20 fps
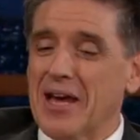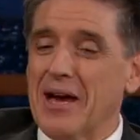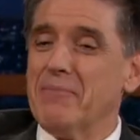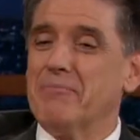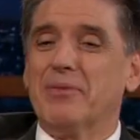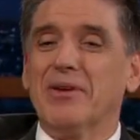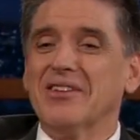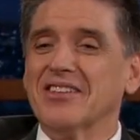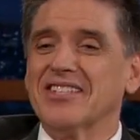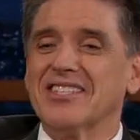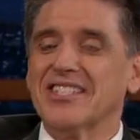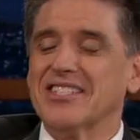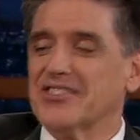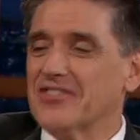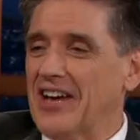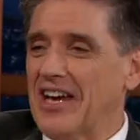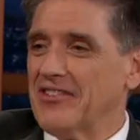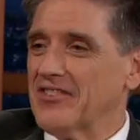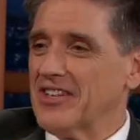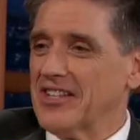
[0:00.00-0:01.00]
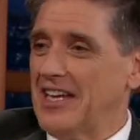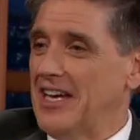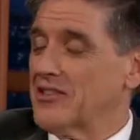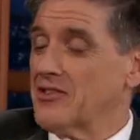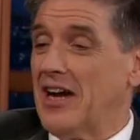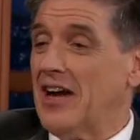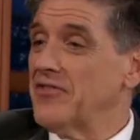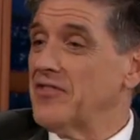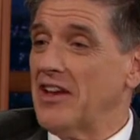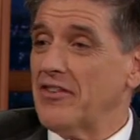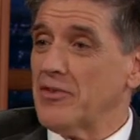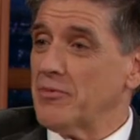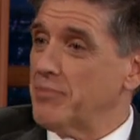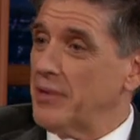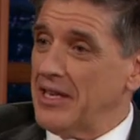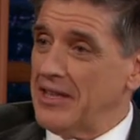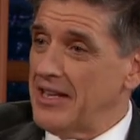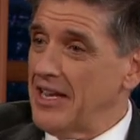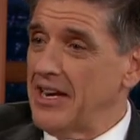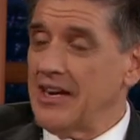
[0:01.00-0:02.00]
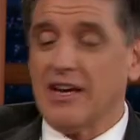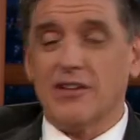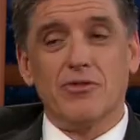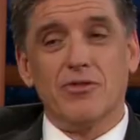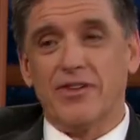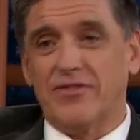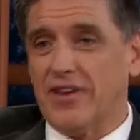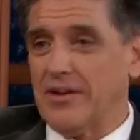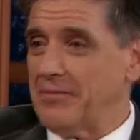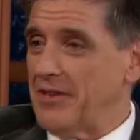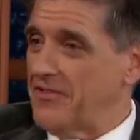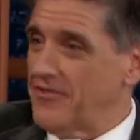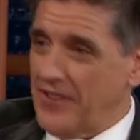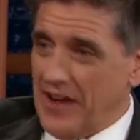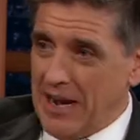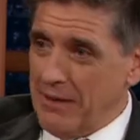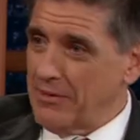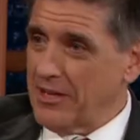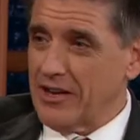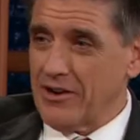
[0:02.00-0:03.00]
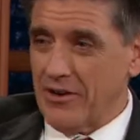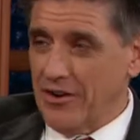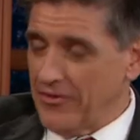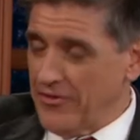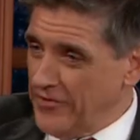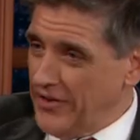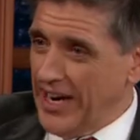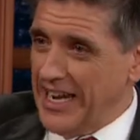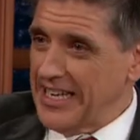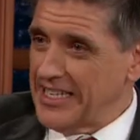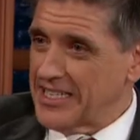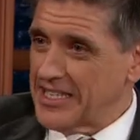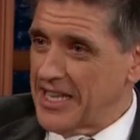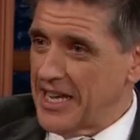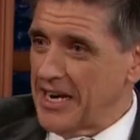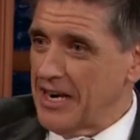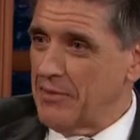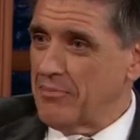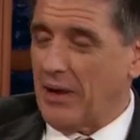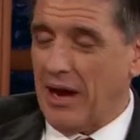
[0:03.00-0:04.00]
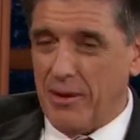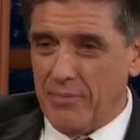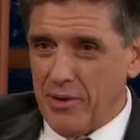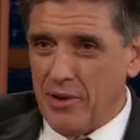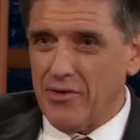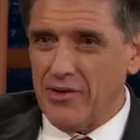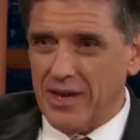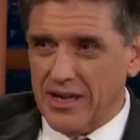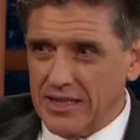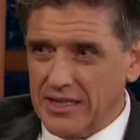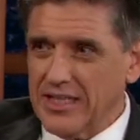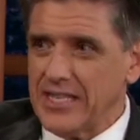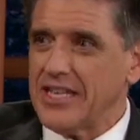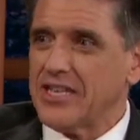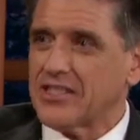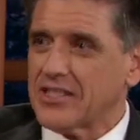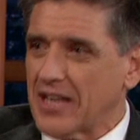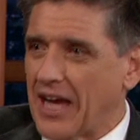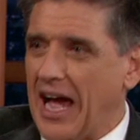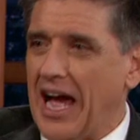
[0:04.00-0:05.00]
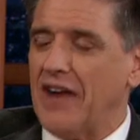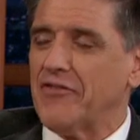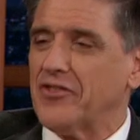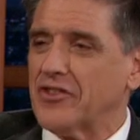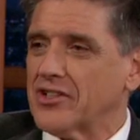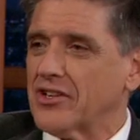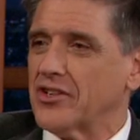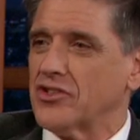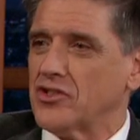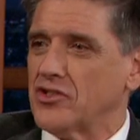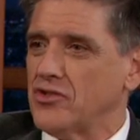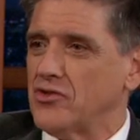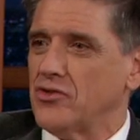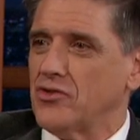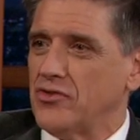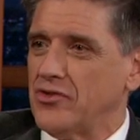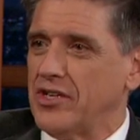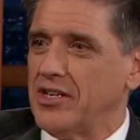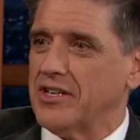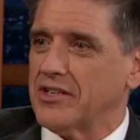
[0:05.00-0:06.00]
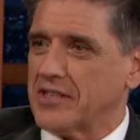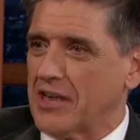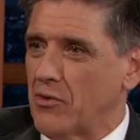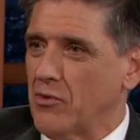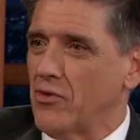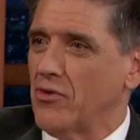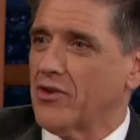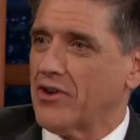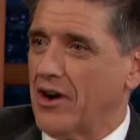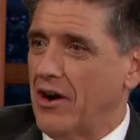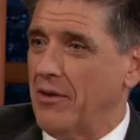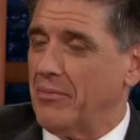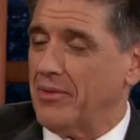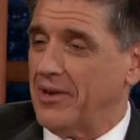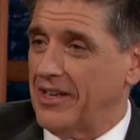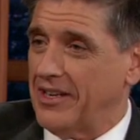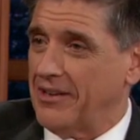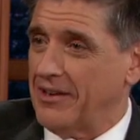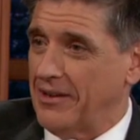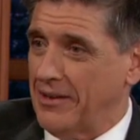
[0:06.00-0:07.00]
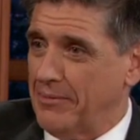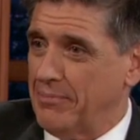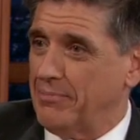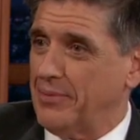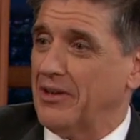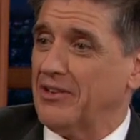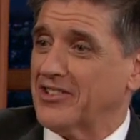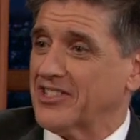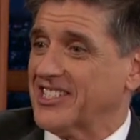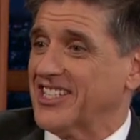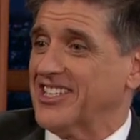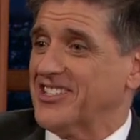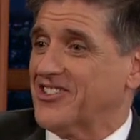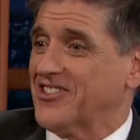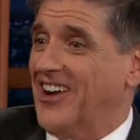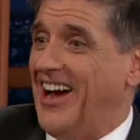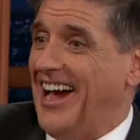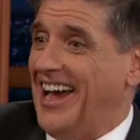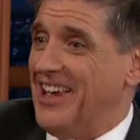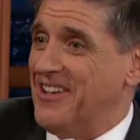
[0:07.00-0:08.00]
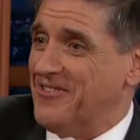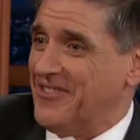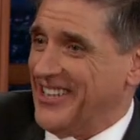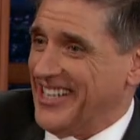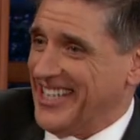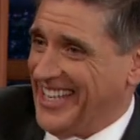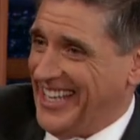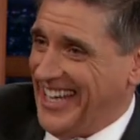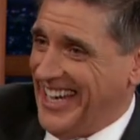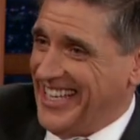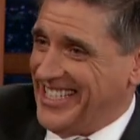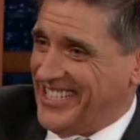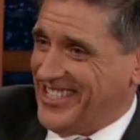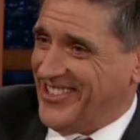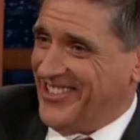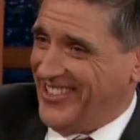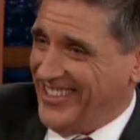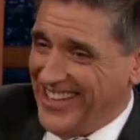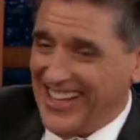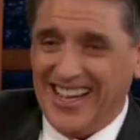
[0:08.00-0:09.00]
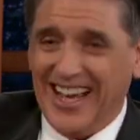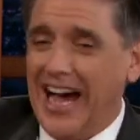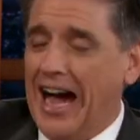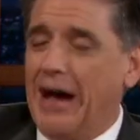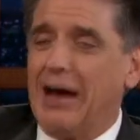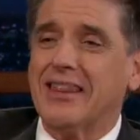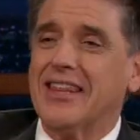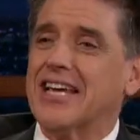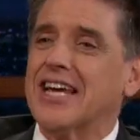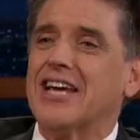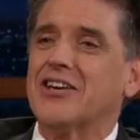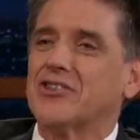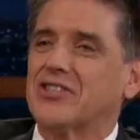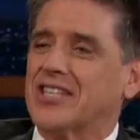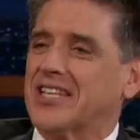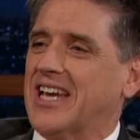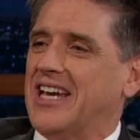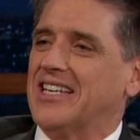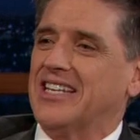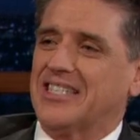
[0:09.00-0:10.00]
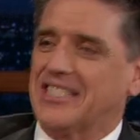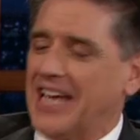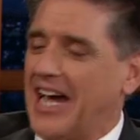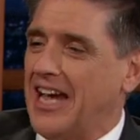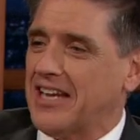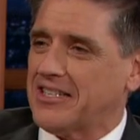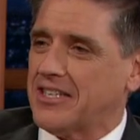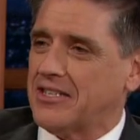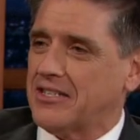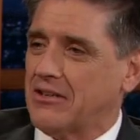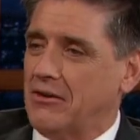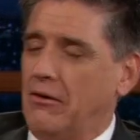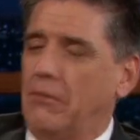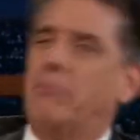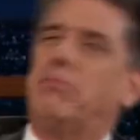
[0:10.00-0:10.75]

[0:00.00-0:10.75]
Yeah, Billsland Drive in Glasgow. I've never been there. I don't have any family or friends there, but about at least half a dozen New Years, I woke up in Billsland Drive in Glasgow. I think I used to get into taxis and go,